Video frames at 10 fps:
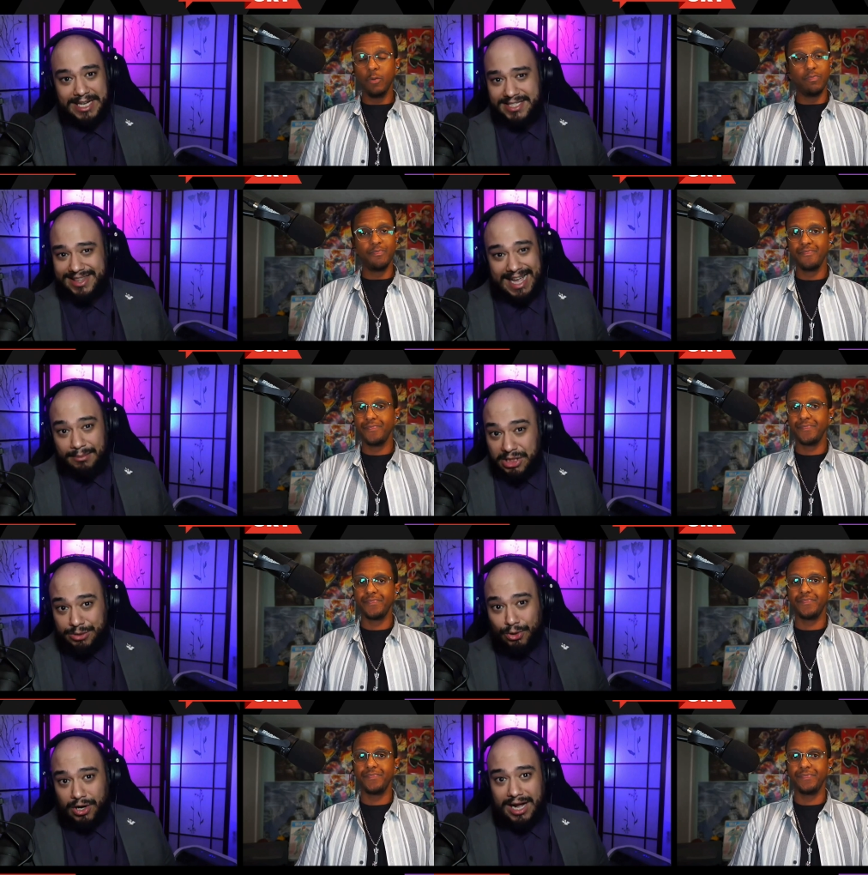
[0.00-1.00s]
Speaker 1: makes it that much
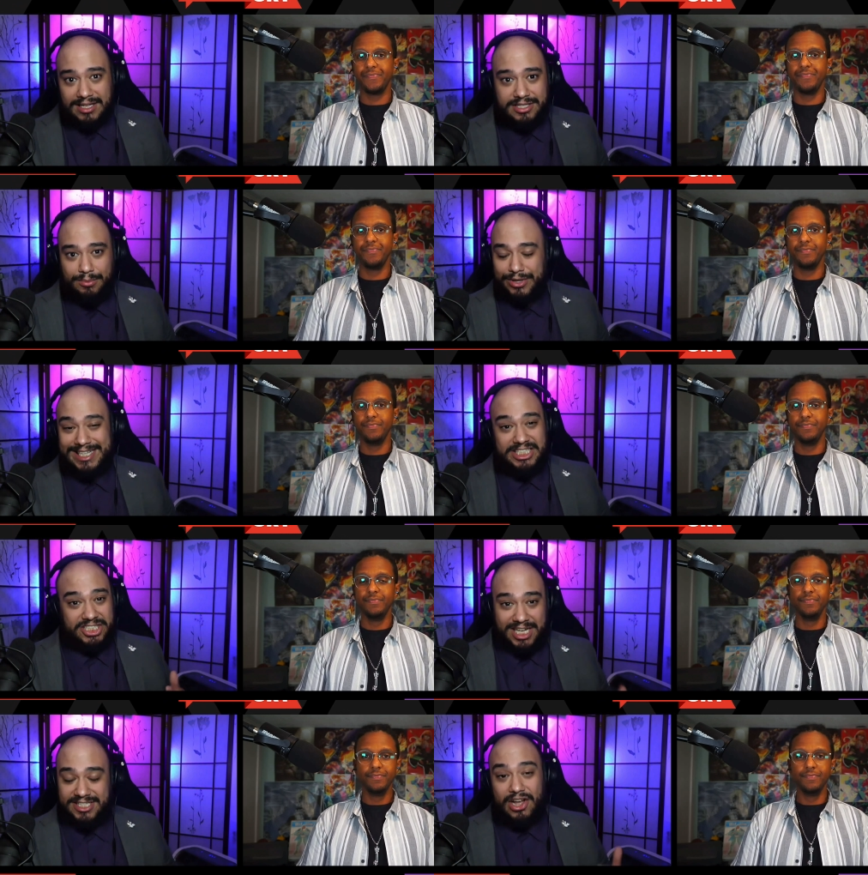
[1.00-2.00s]
more awesome when he
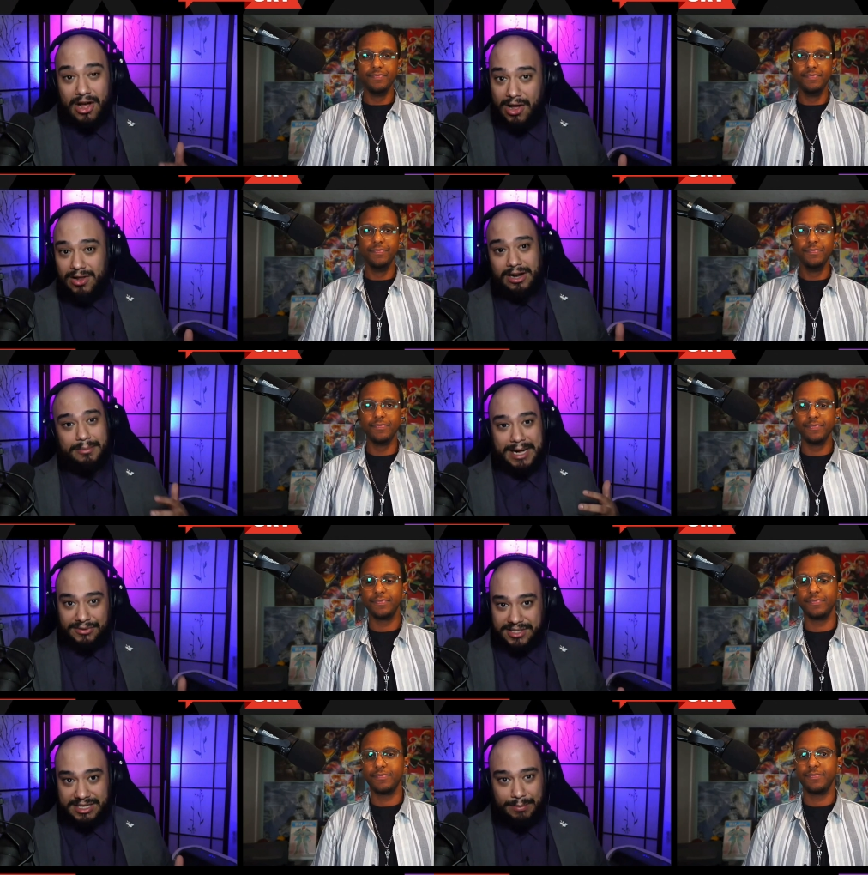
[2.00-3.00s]
shuts all our
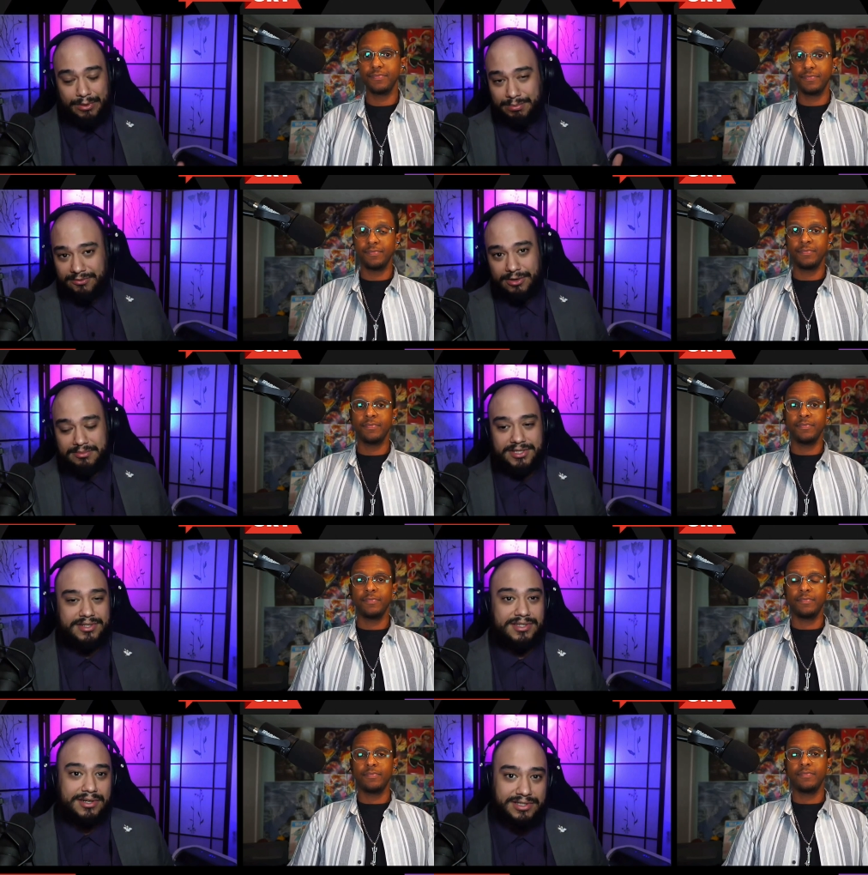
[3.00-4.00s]
mouths up with
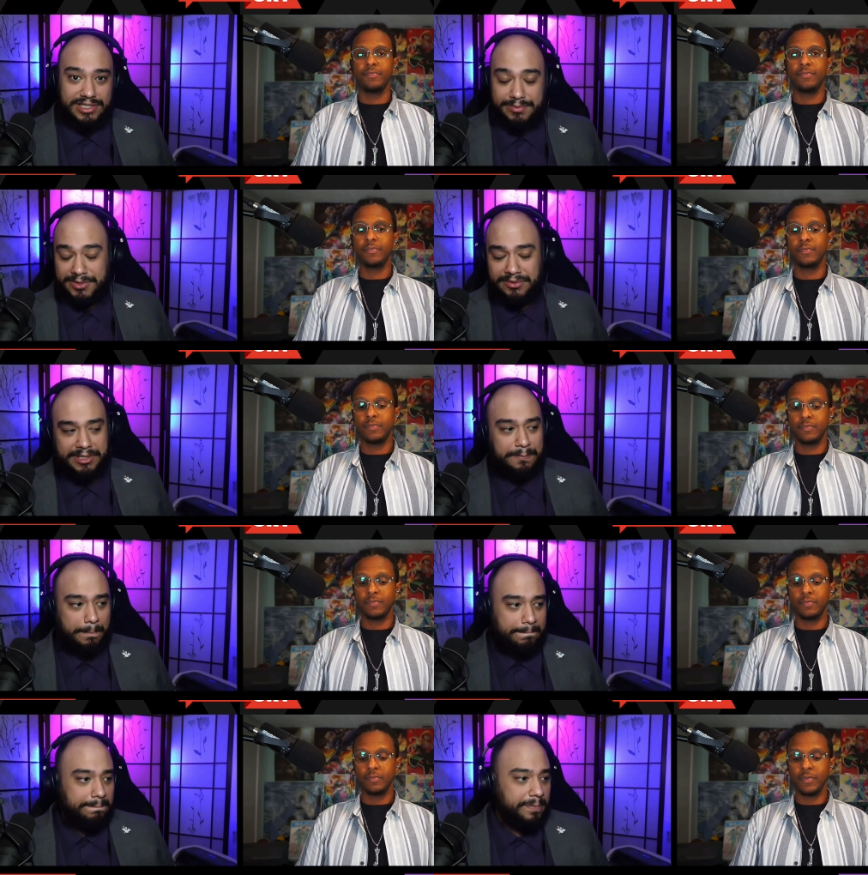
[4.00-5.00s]
performances as good as he's been doing.
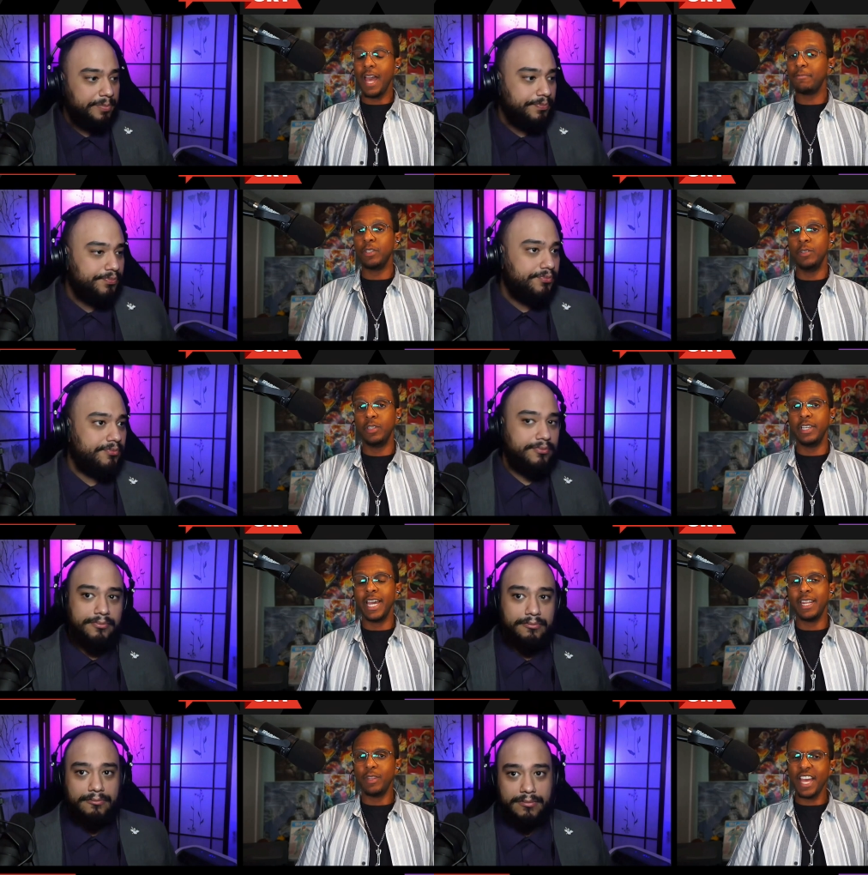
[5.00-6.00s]
Speaker 2: Absolutely,
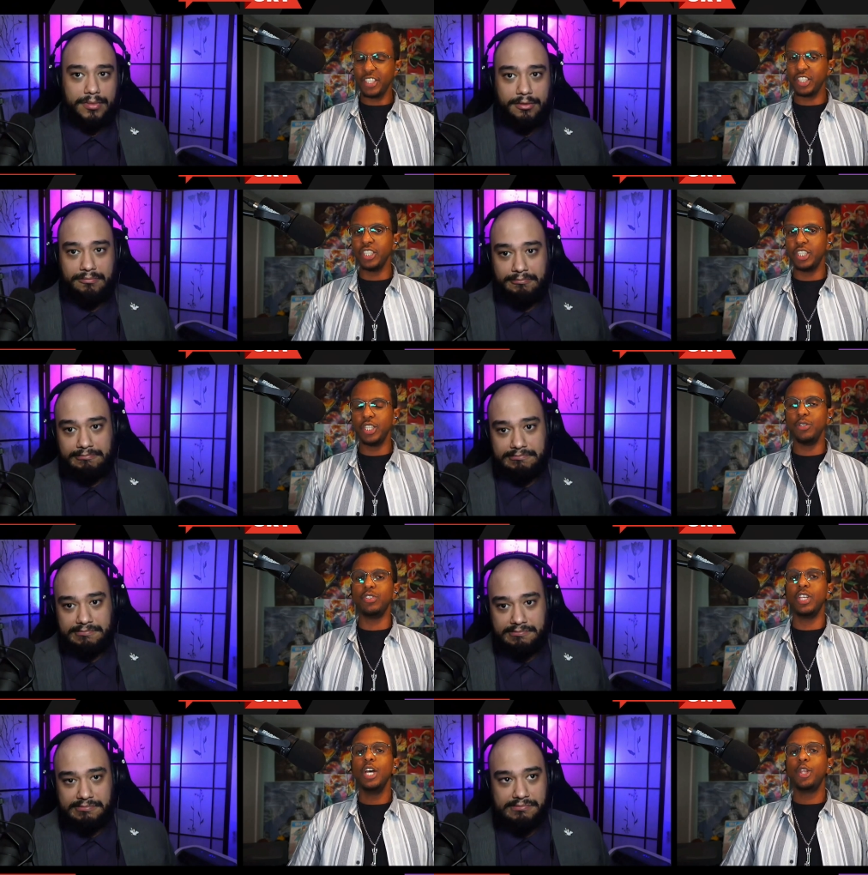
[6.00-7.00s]
and that just continues
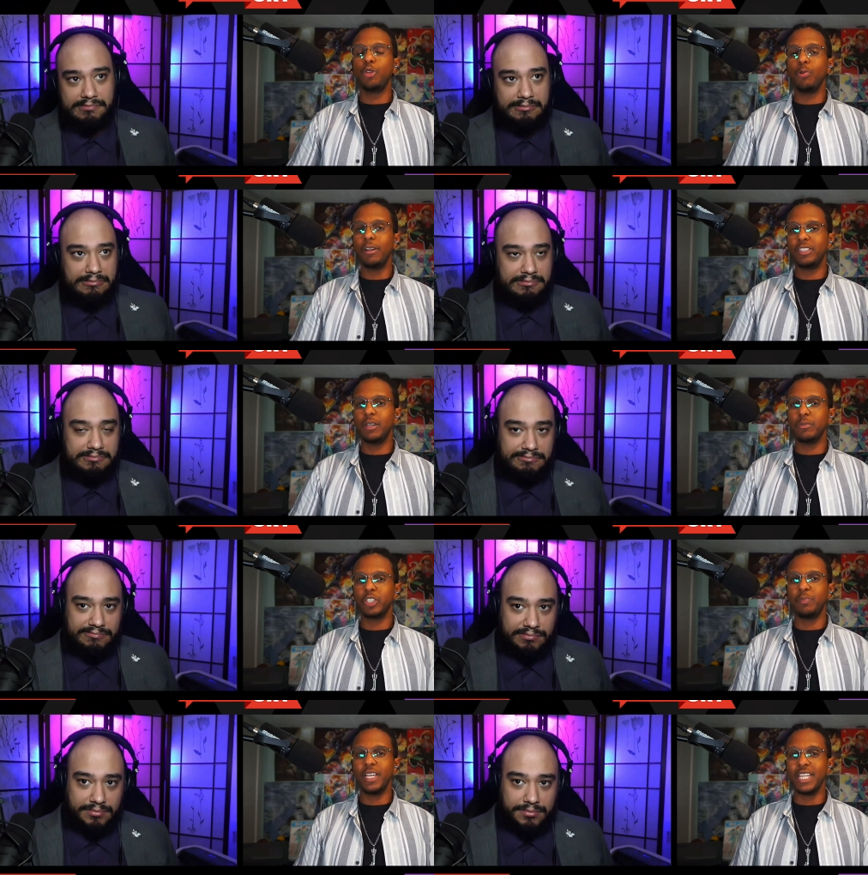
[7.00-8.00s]
throughout Summer
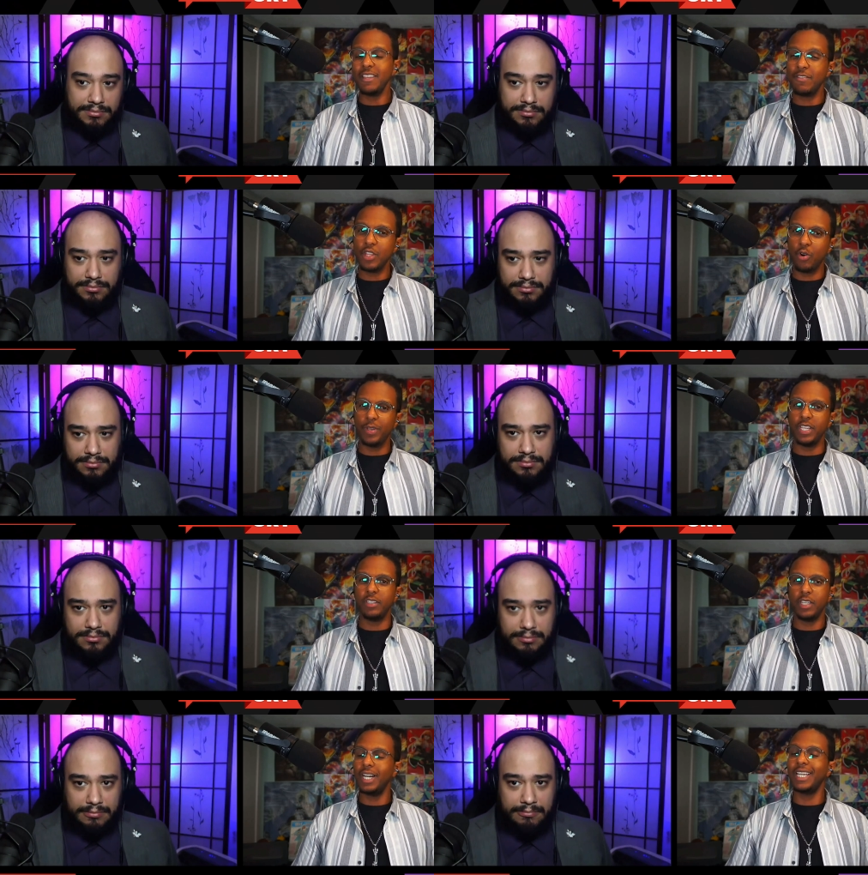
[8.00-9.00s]
Split, even though we,
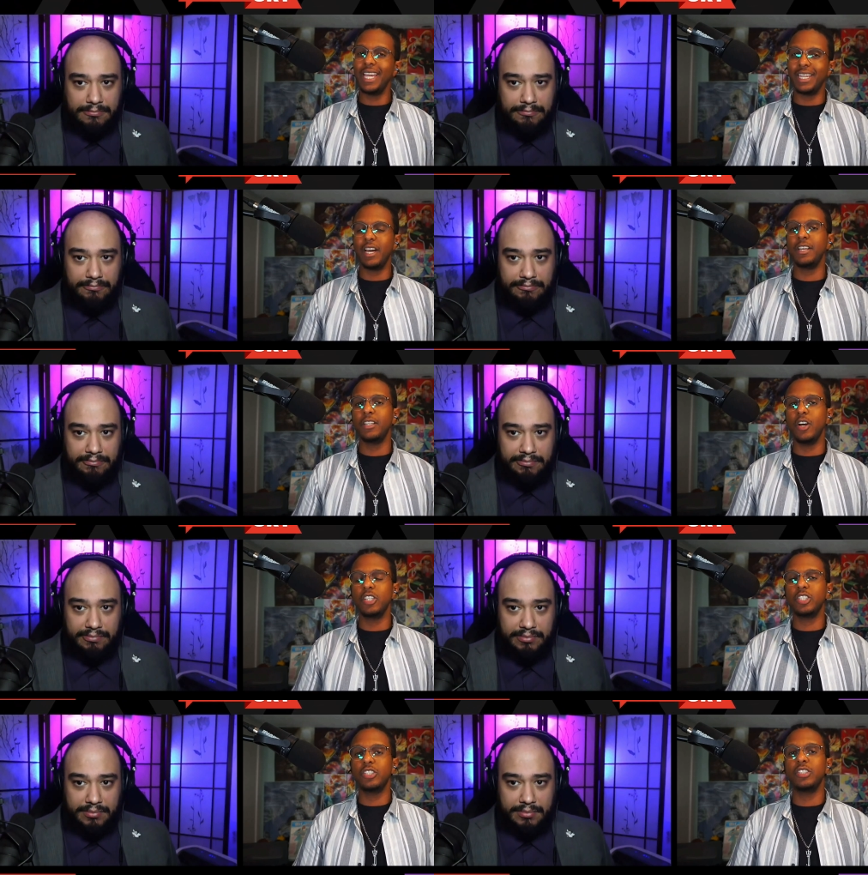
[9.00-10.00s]
again, got to acknowledge
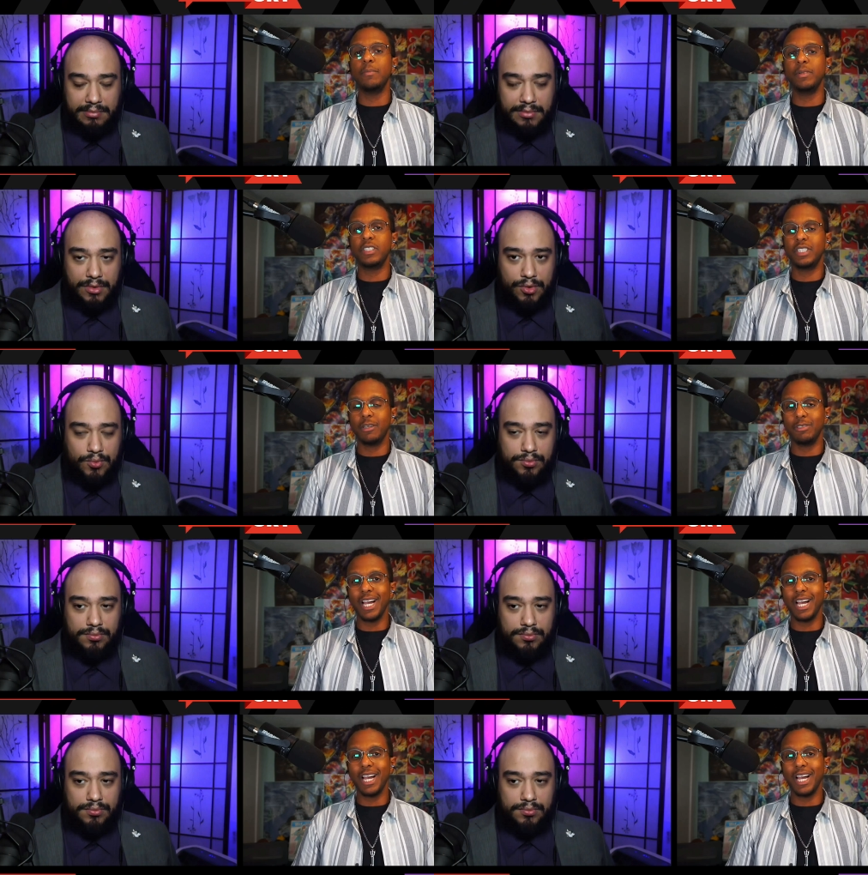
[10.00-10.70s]
the stumbles that I was